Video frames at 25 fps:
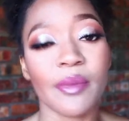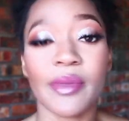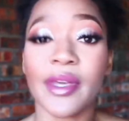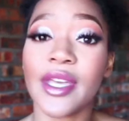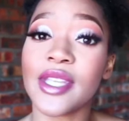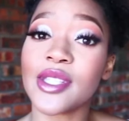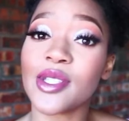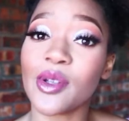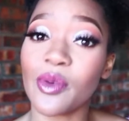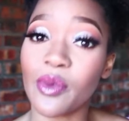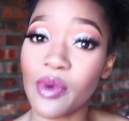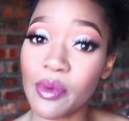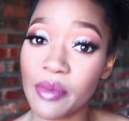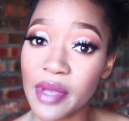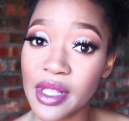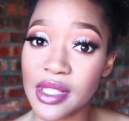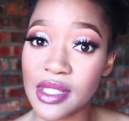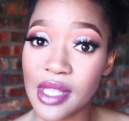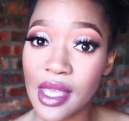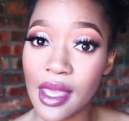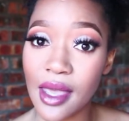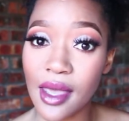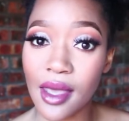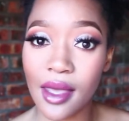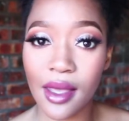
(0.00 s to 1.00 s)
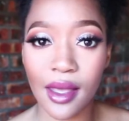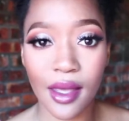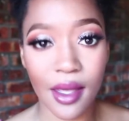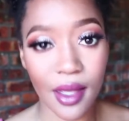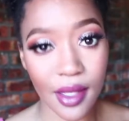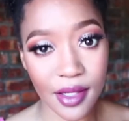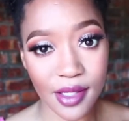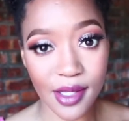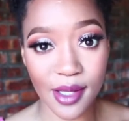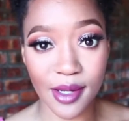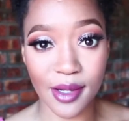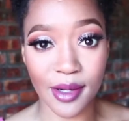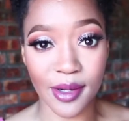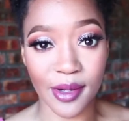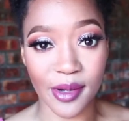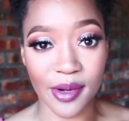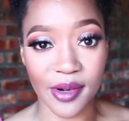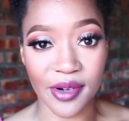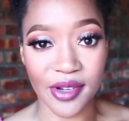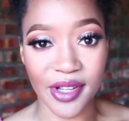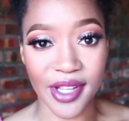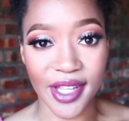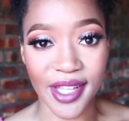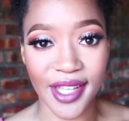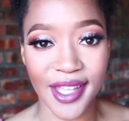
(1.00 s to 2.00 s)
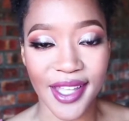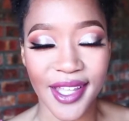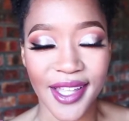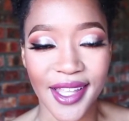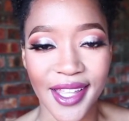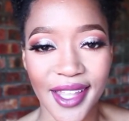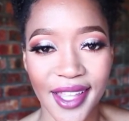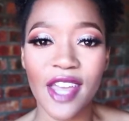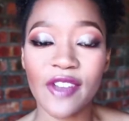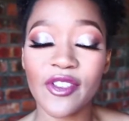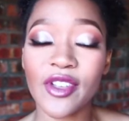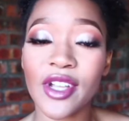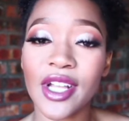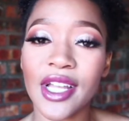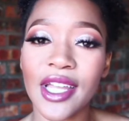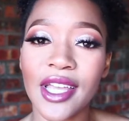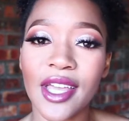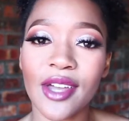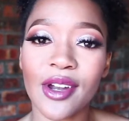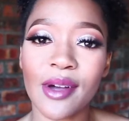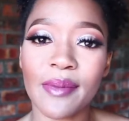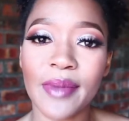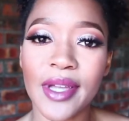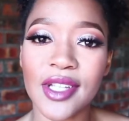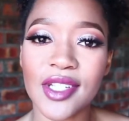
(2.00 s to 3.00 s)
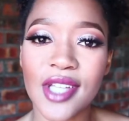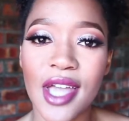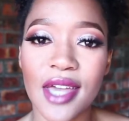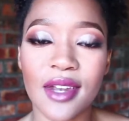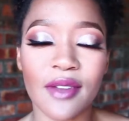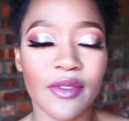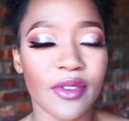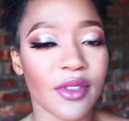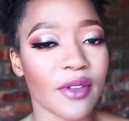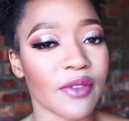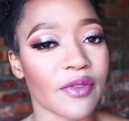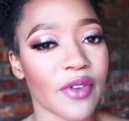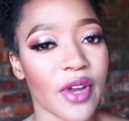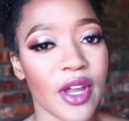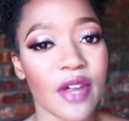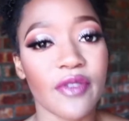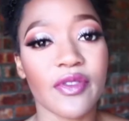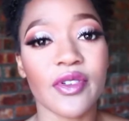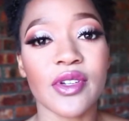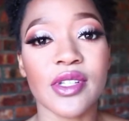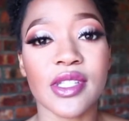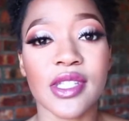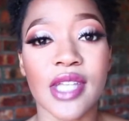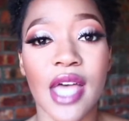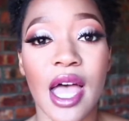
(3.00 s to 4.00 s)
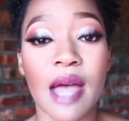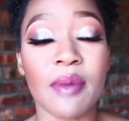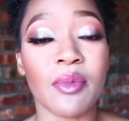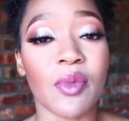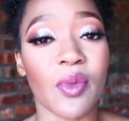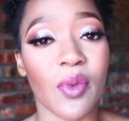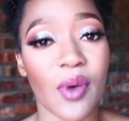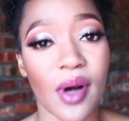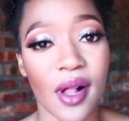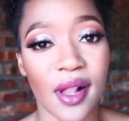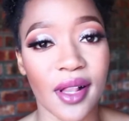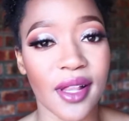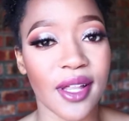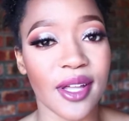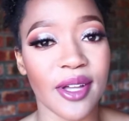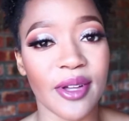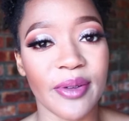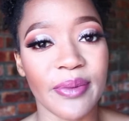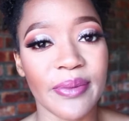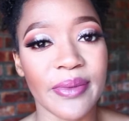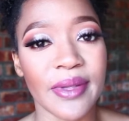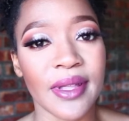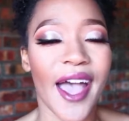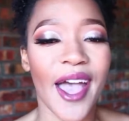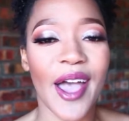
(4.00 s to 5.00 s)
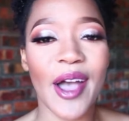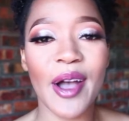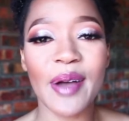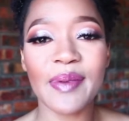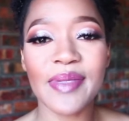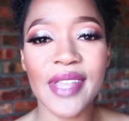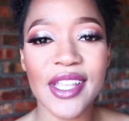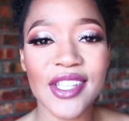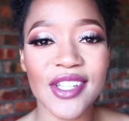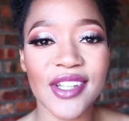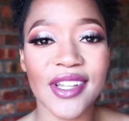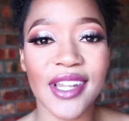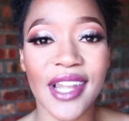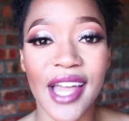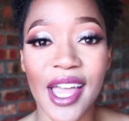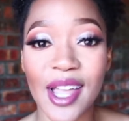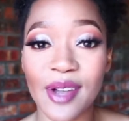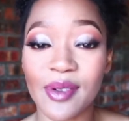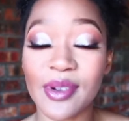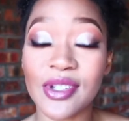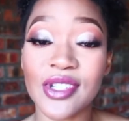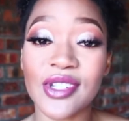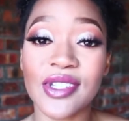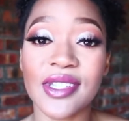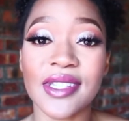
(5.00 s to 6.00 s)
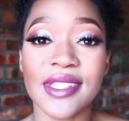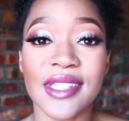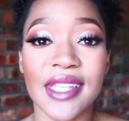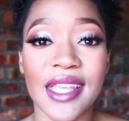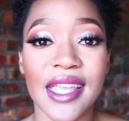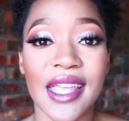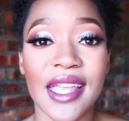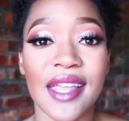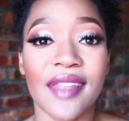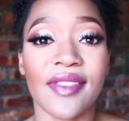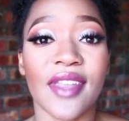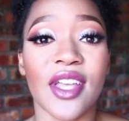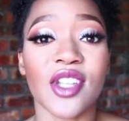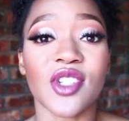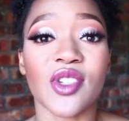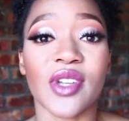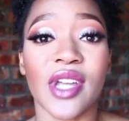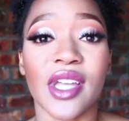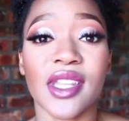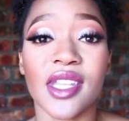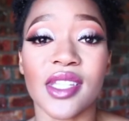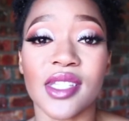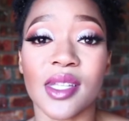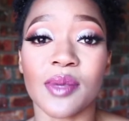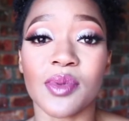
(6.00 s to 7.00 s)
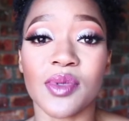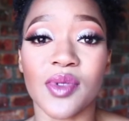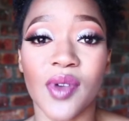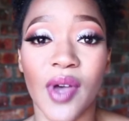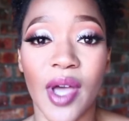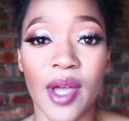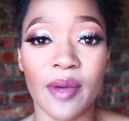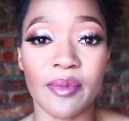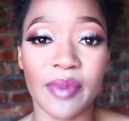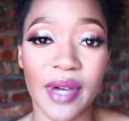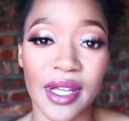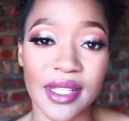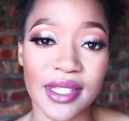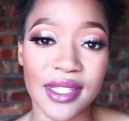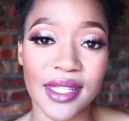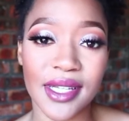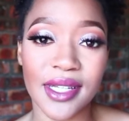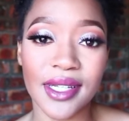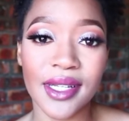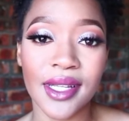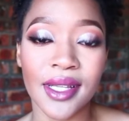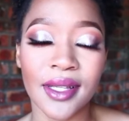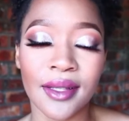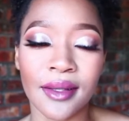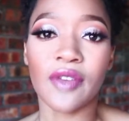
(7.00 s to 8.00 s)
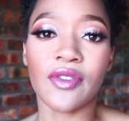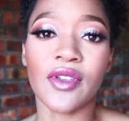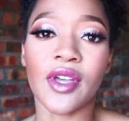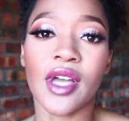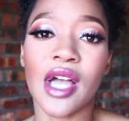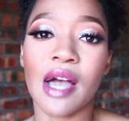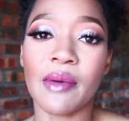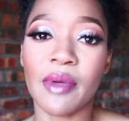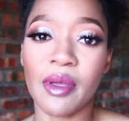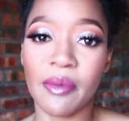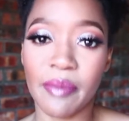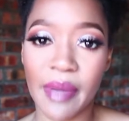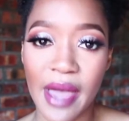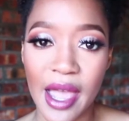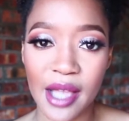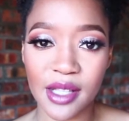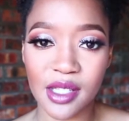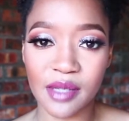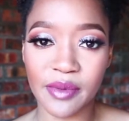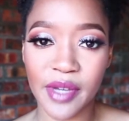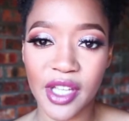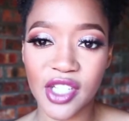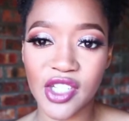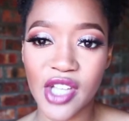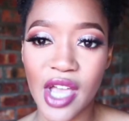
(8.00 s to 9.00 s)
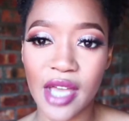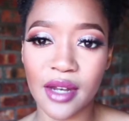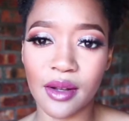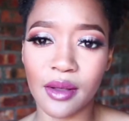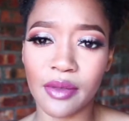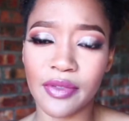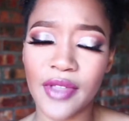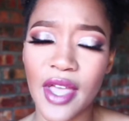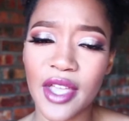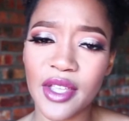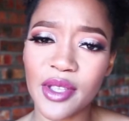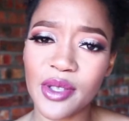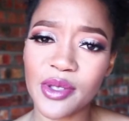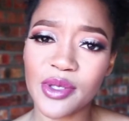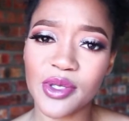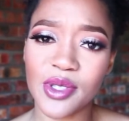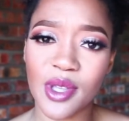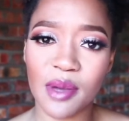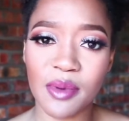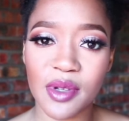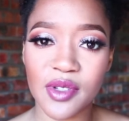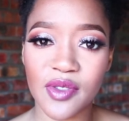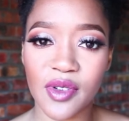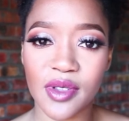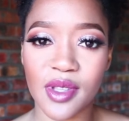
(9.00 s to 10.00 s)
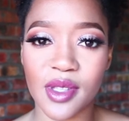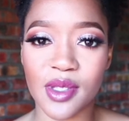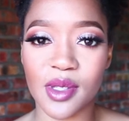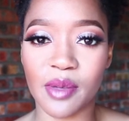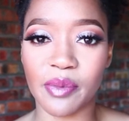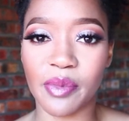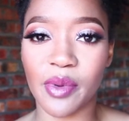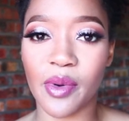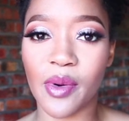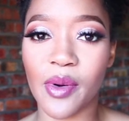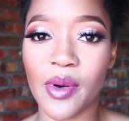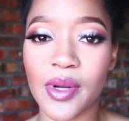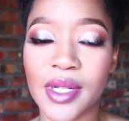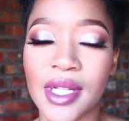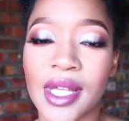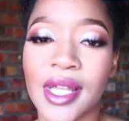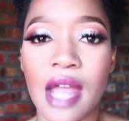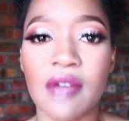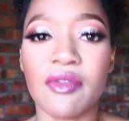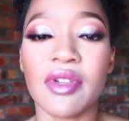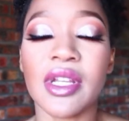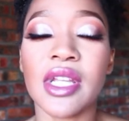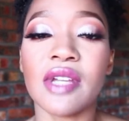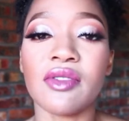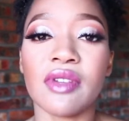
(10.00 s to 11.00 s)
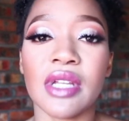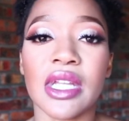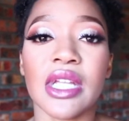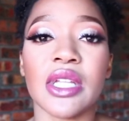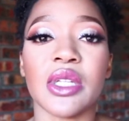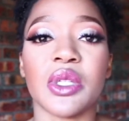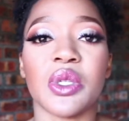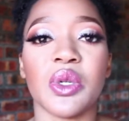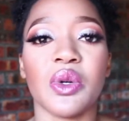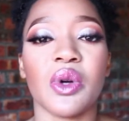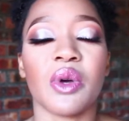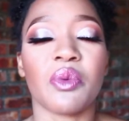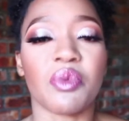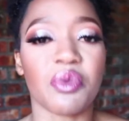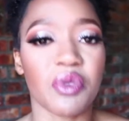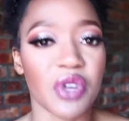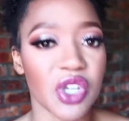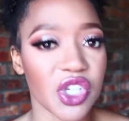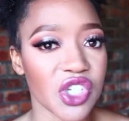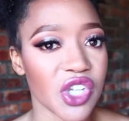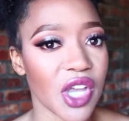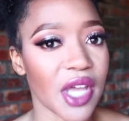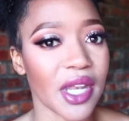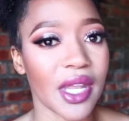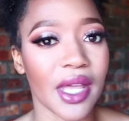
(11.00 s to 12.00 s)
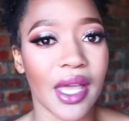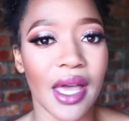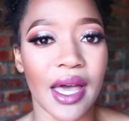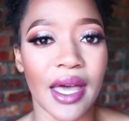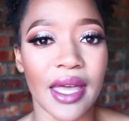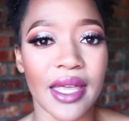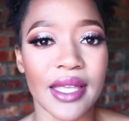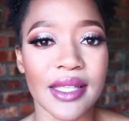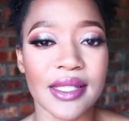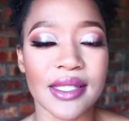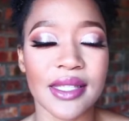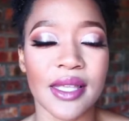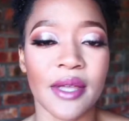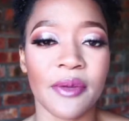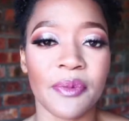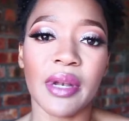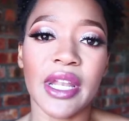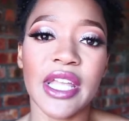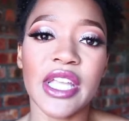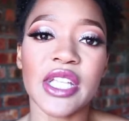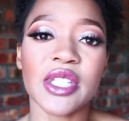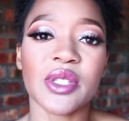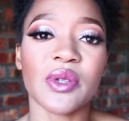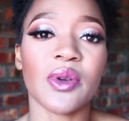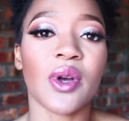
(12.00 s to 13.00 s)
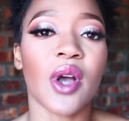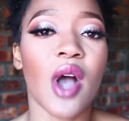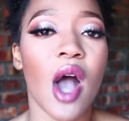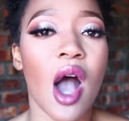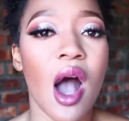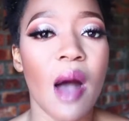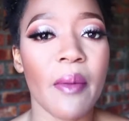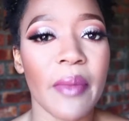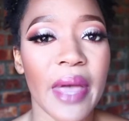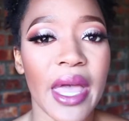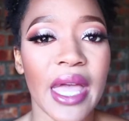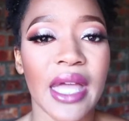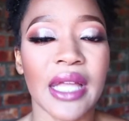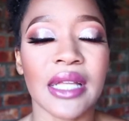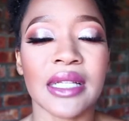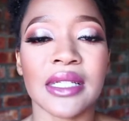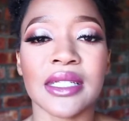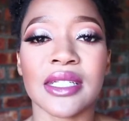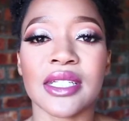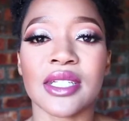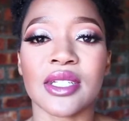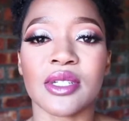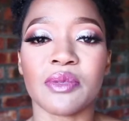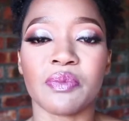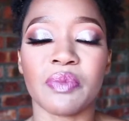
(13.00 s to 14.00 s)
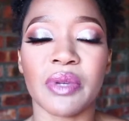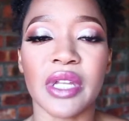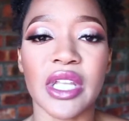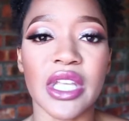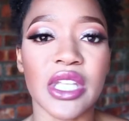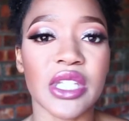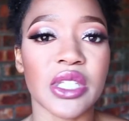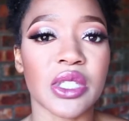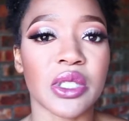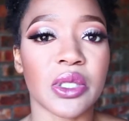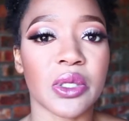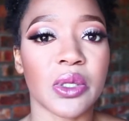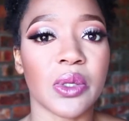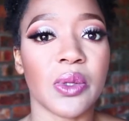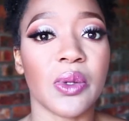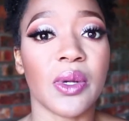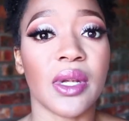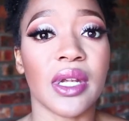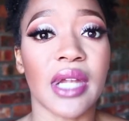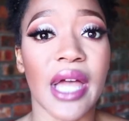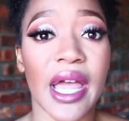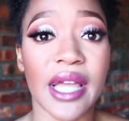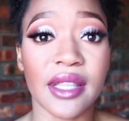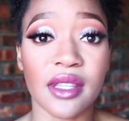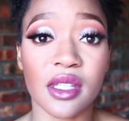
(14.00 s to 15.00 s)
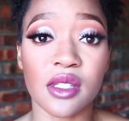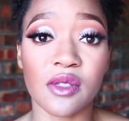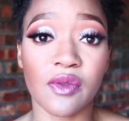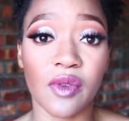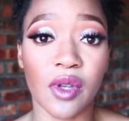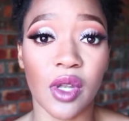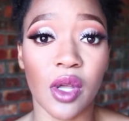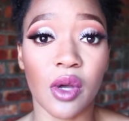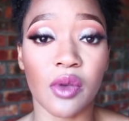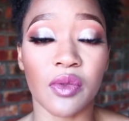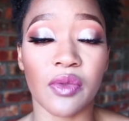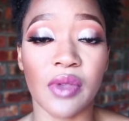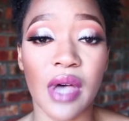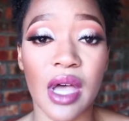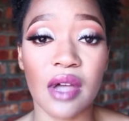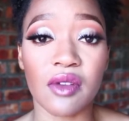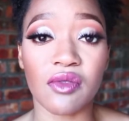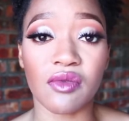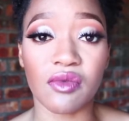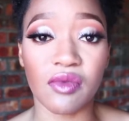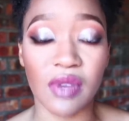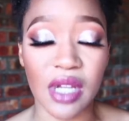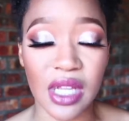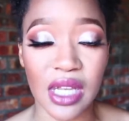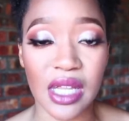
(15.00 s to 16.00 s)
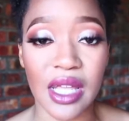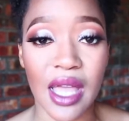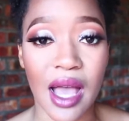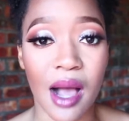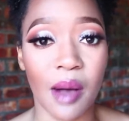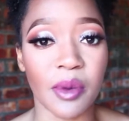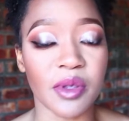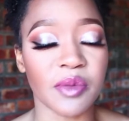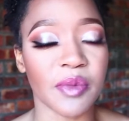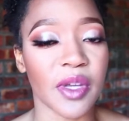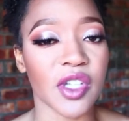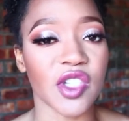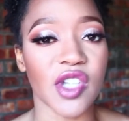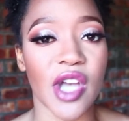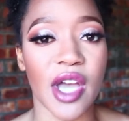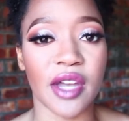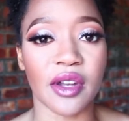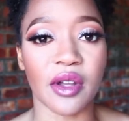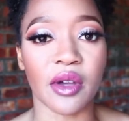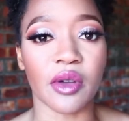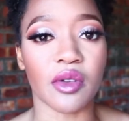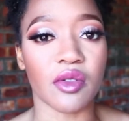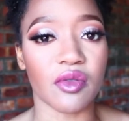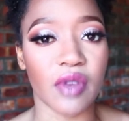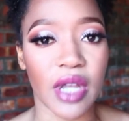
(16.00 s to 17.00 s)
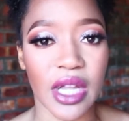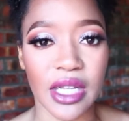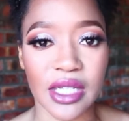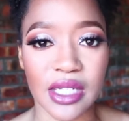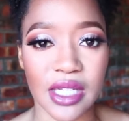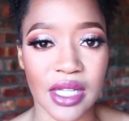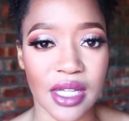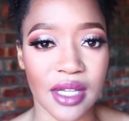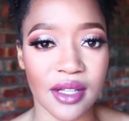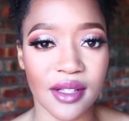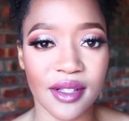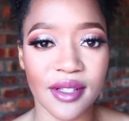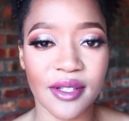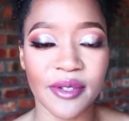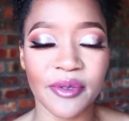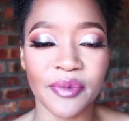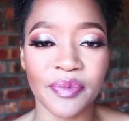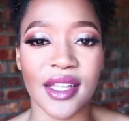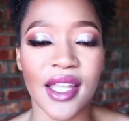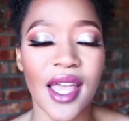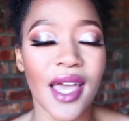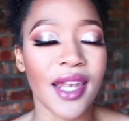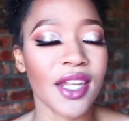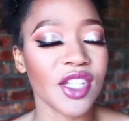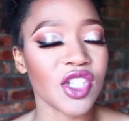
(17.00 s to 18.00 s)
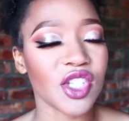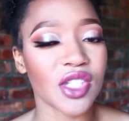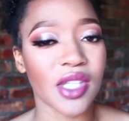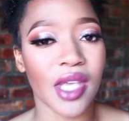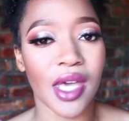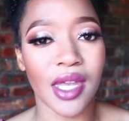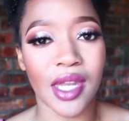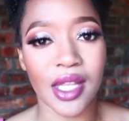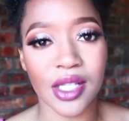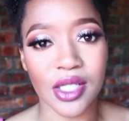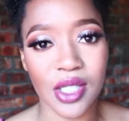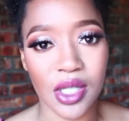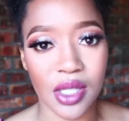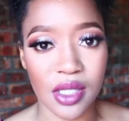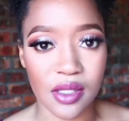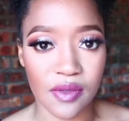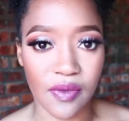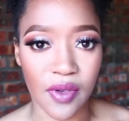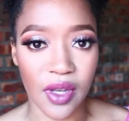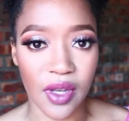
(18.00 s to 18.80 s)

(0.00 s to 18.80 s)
because a woman's hair is her glory. If you're clicking on my channel for the very first time, welcome. I hope that you like what you see and that you hit the subscribe button. If you're coming back to my channel, thank you so much for the support. I really do appreciate it, guys. Please do comment. Please do like this video. That really helps my channel a great deal. And yeah, let's just get into this